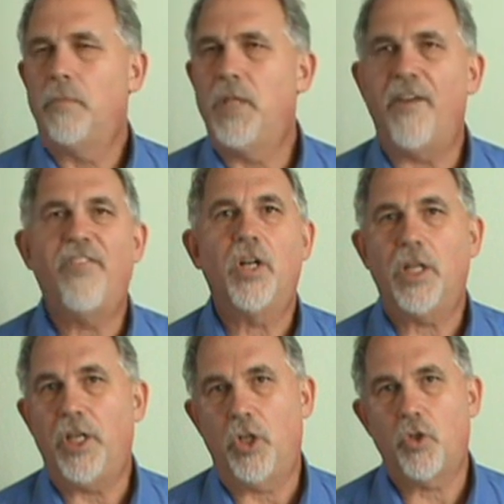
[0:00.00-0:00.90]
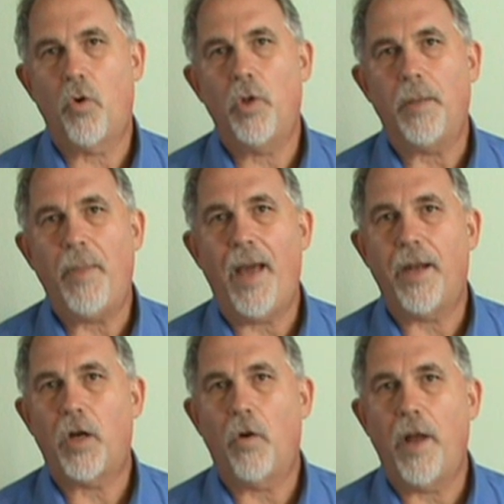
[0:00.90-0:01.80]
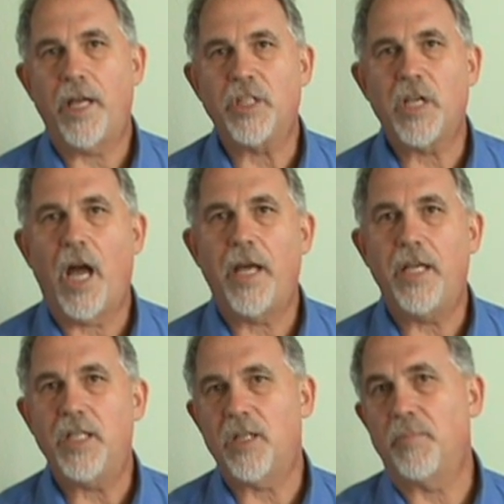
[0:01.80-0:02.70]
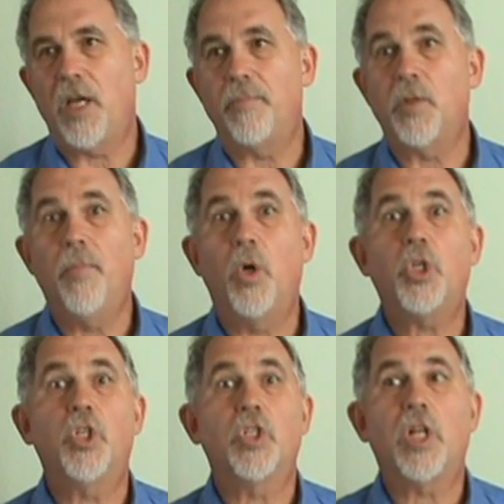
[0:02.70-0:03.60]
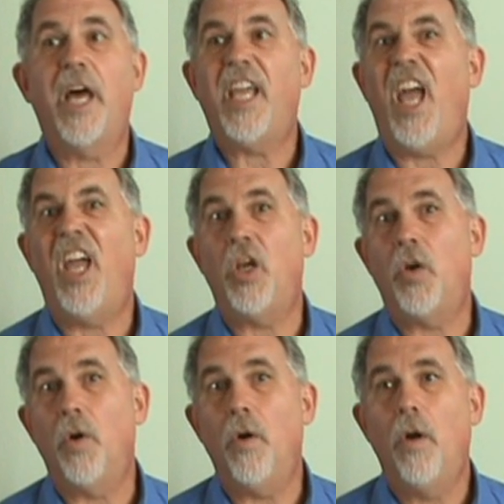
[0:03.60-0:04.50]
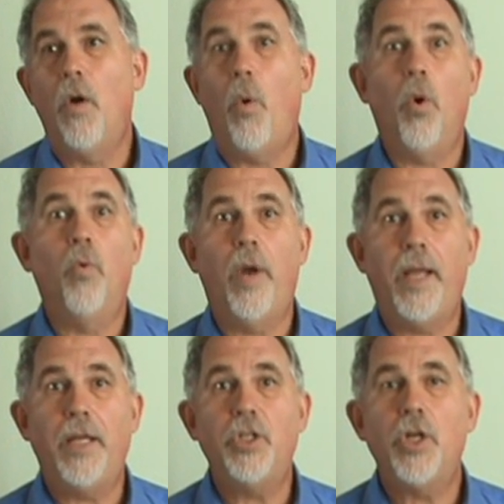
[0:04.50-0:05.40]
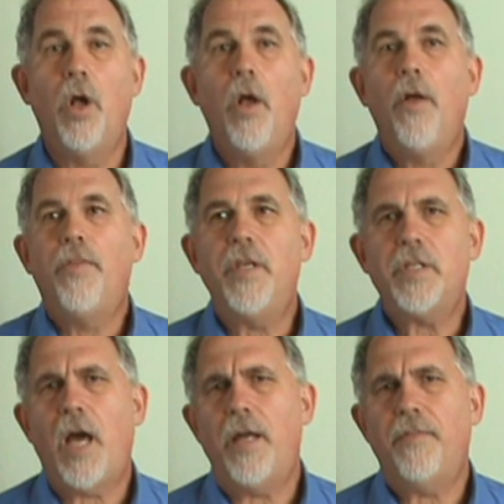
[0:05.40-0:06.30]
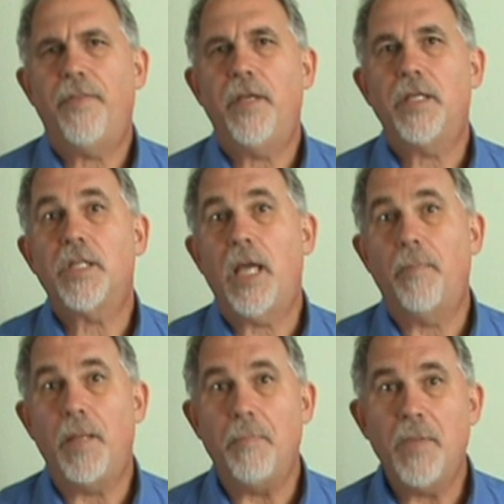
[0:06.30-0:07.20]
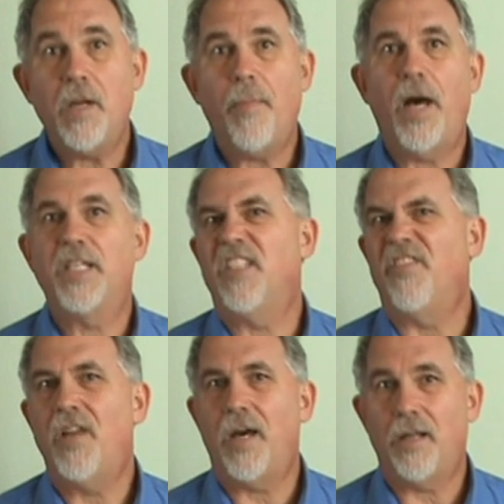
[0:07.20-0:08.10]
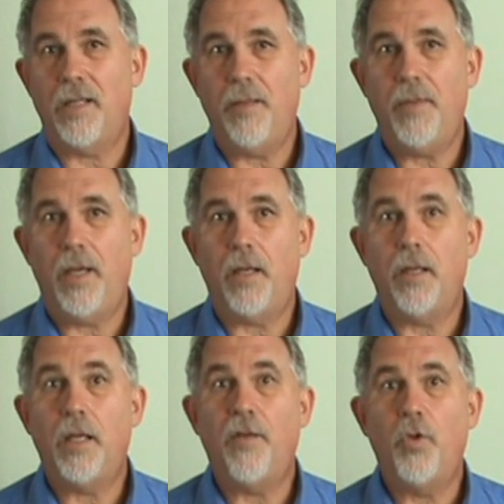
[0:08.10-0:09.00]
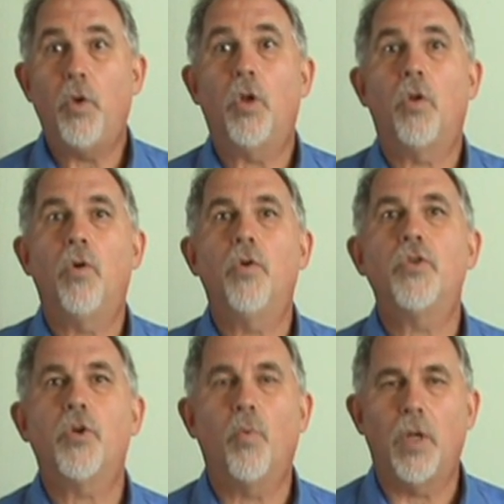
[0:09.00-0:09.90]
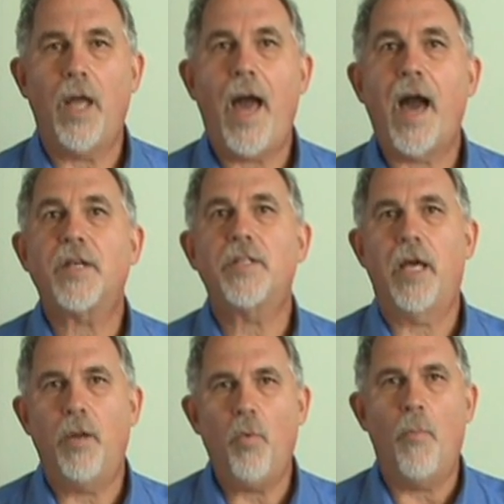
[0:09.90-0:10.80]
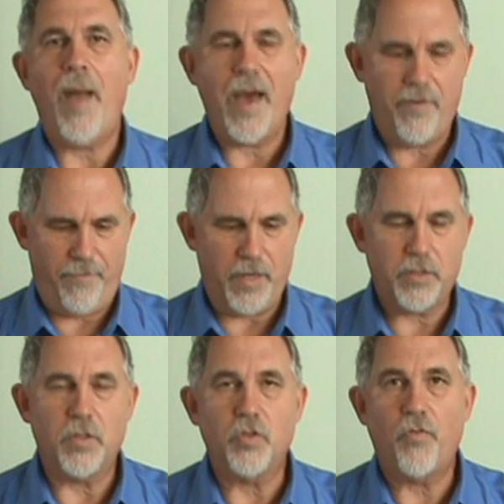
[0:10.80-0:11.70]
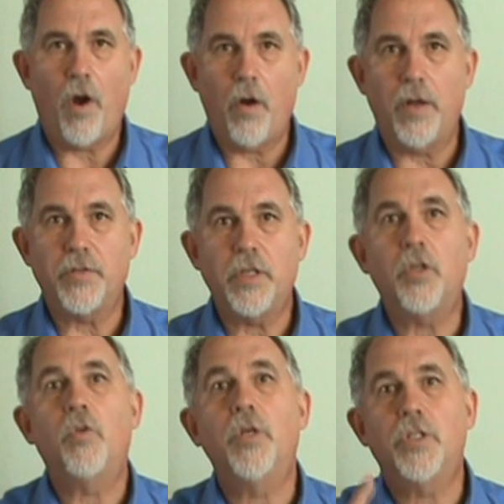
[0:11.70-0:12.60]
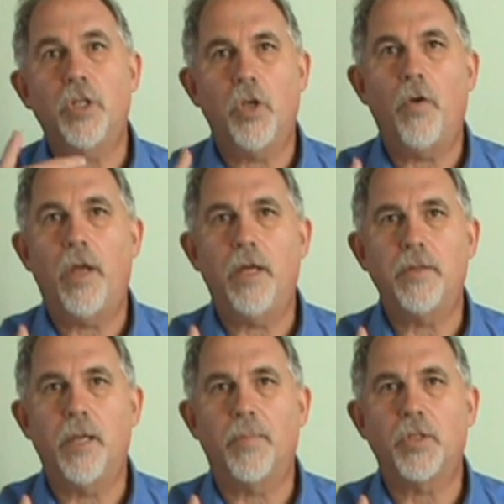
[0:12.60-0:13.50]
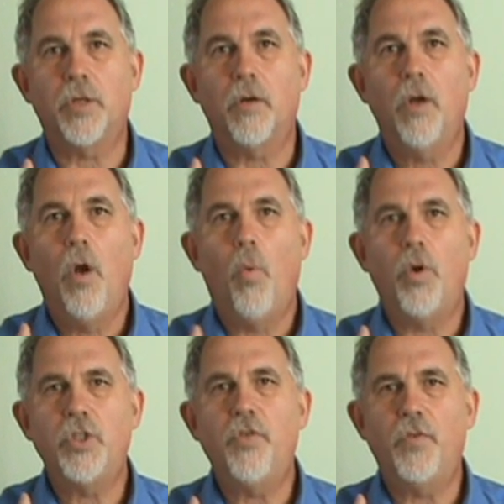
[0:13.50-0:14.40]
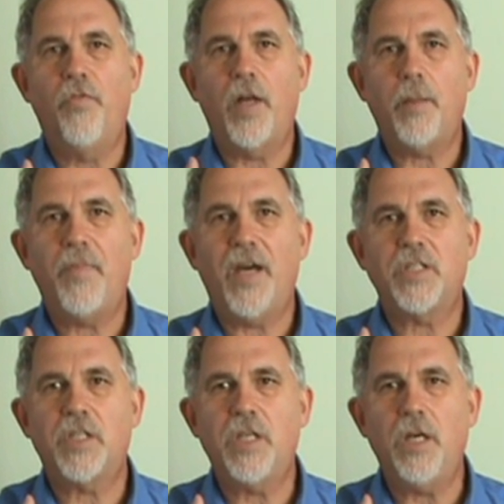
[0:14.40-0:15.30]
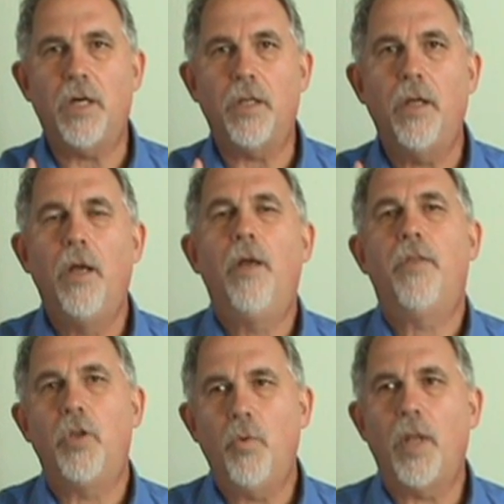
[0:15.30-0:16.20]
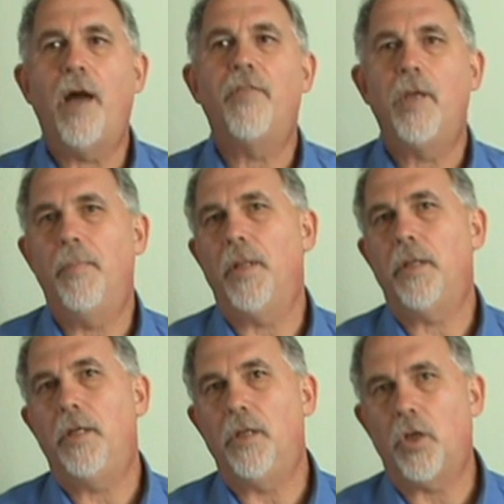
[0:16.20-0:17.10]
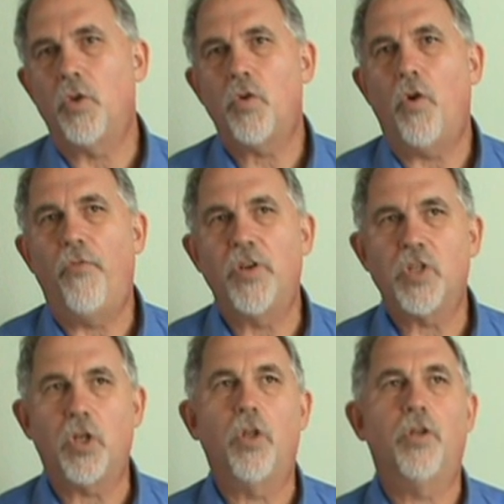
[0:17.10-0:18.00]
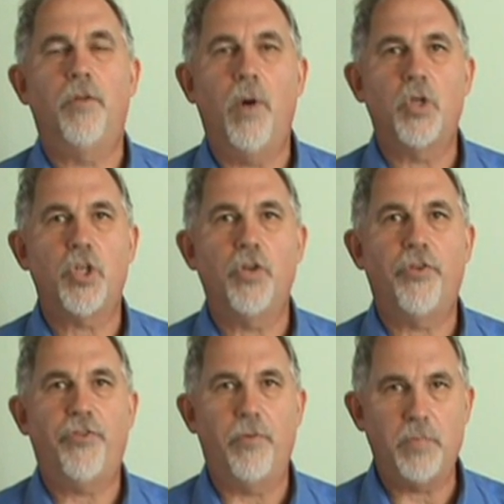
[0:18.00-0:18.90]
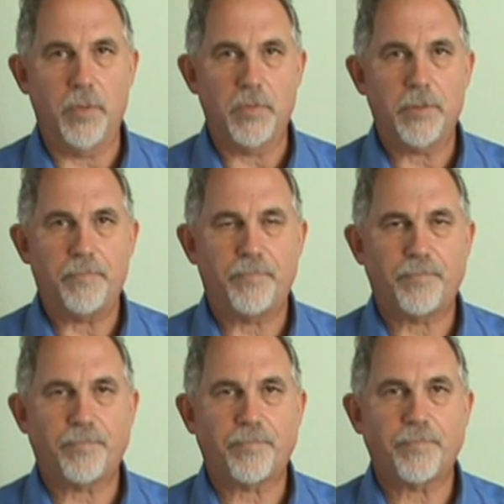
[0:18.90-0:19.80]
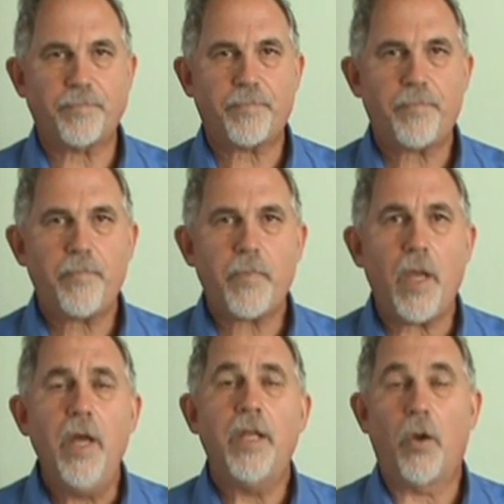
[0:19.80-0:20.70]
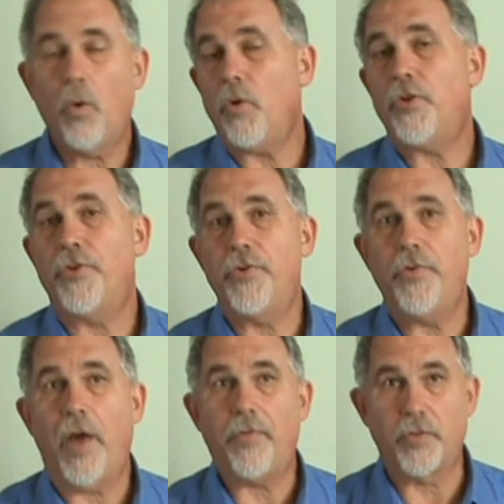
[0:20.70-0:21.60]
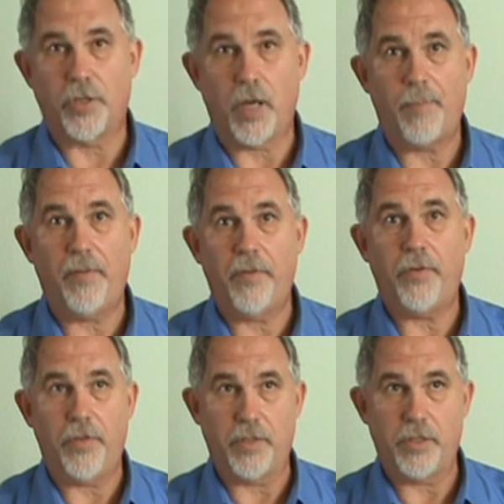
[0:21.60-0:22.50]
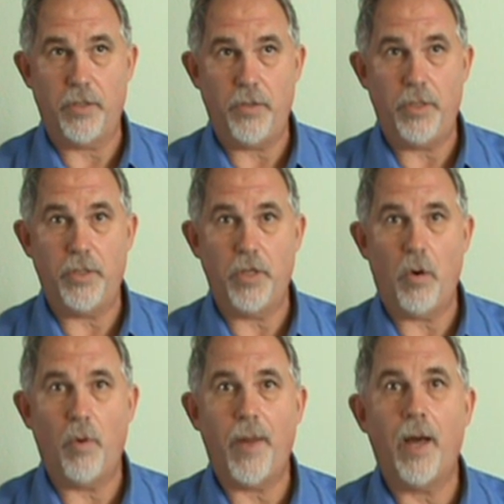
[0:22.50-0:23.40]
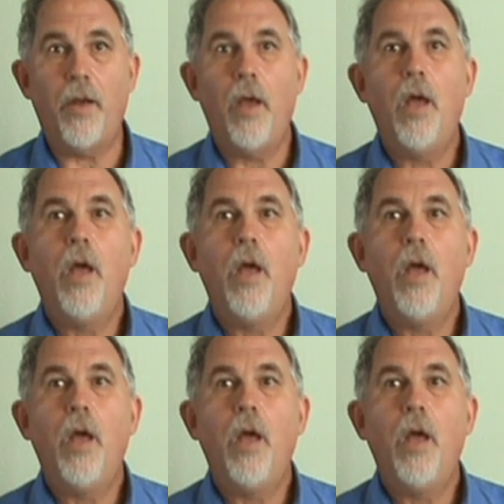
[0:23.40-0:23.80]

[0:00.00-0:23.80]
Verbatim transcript: definitely controlling panic or anxiety, sometimes emotions like anger or rage. These kind of things can be minimized if not eliminated if you can learn to relax and it will manifest as far as increasing your hand temperature. Once you've developed that skill, then you will have the ability to control physical and emotional symptoms. Now, in order to do that, there's a couple other things that you need to know about.